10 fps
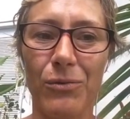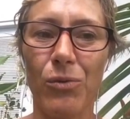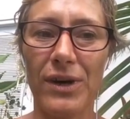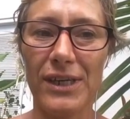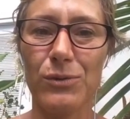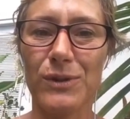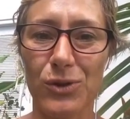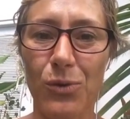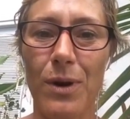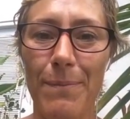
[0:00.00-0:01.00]
what it was
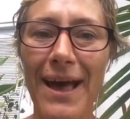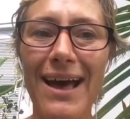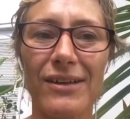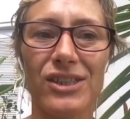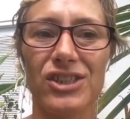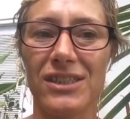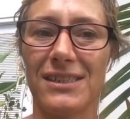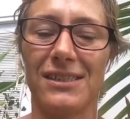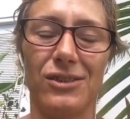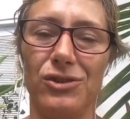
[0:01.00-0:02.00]
all about, just
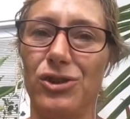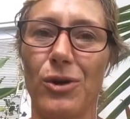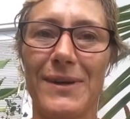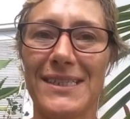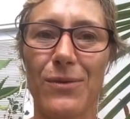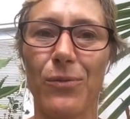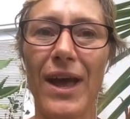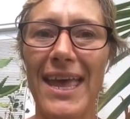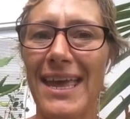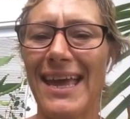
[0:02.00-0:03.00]
to show us the
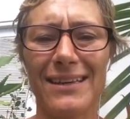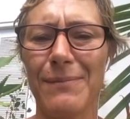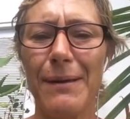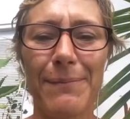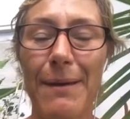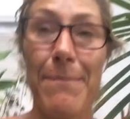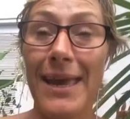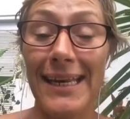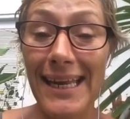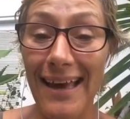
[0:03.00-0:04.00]
way, and by
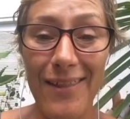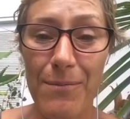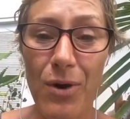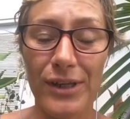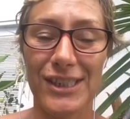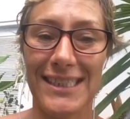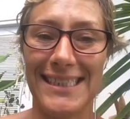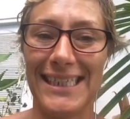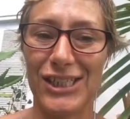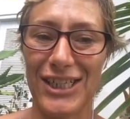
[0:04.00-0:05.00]
many other master
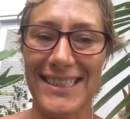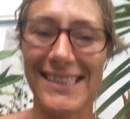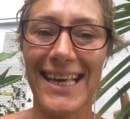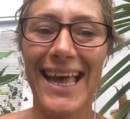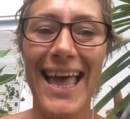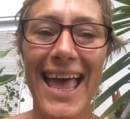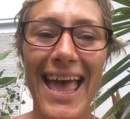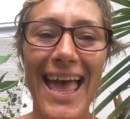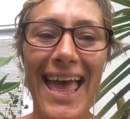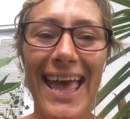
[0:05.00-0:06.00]
teachers.
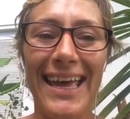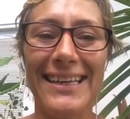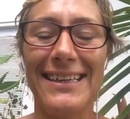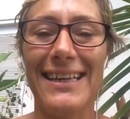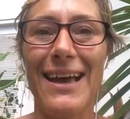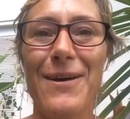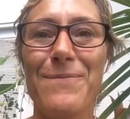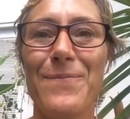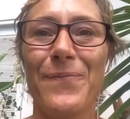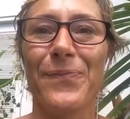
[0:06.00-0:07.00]
And,
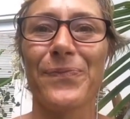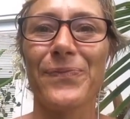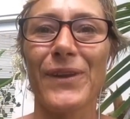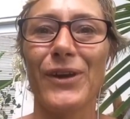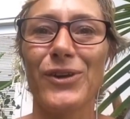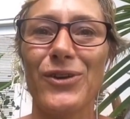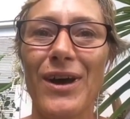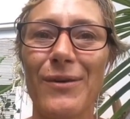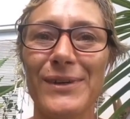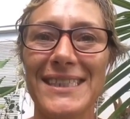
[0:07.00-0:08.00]
I
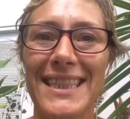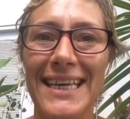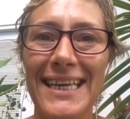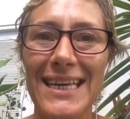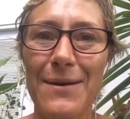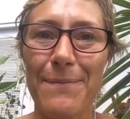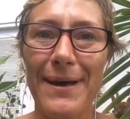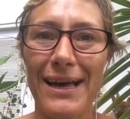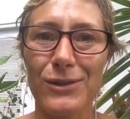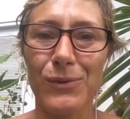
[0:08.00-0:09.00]
was thinking
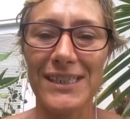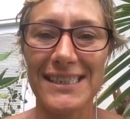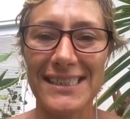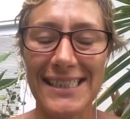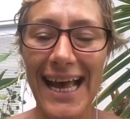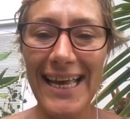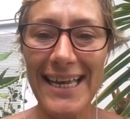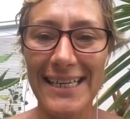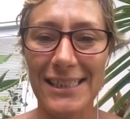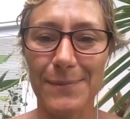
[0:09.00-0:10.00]
about what desire
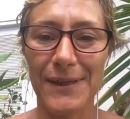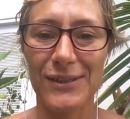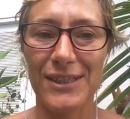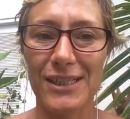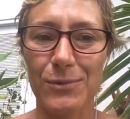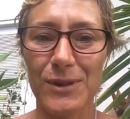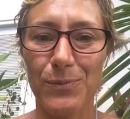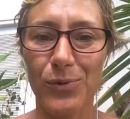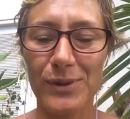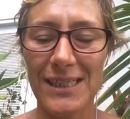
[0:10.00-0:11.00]
is, because this was
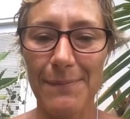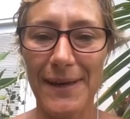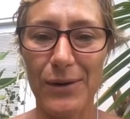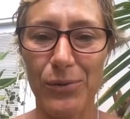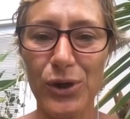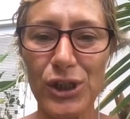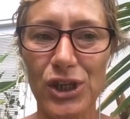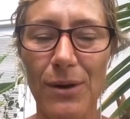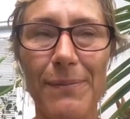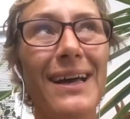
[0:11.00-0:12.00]
brought up at a
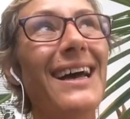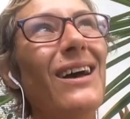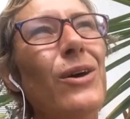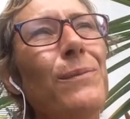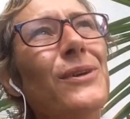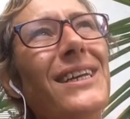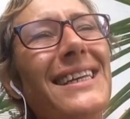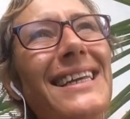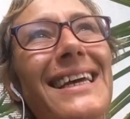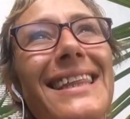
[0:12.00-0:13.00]
workshop. I hope you can
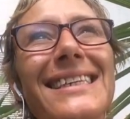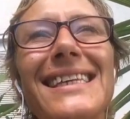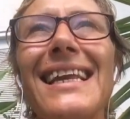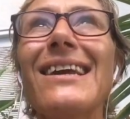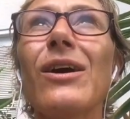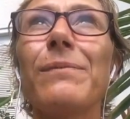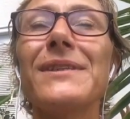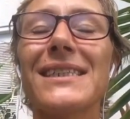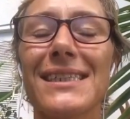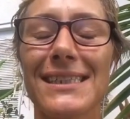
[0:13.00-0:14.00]
hear. There's
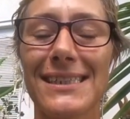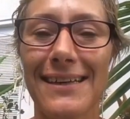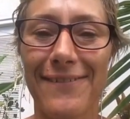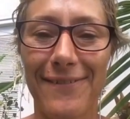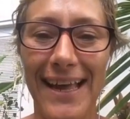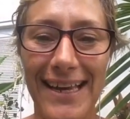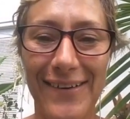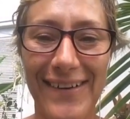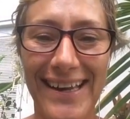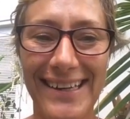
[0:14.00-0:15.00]
helicopters and stuff flying
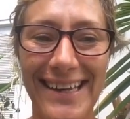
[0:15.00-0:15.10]
around.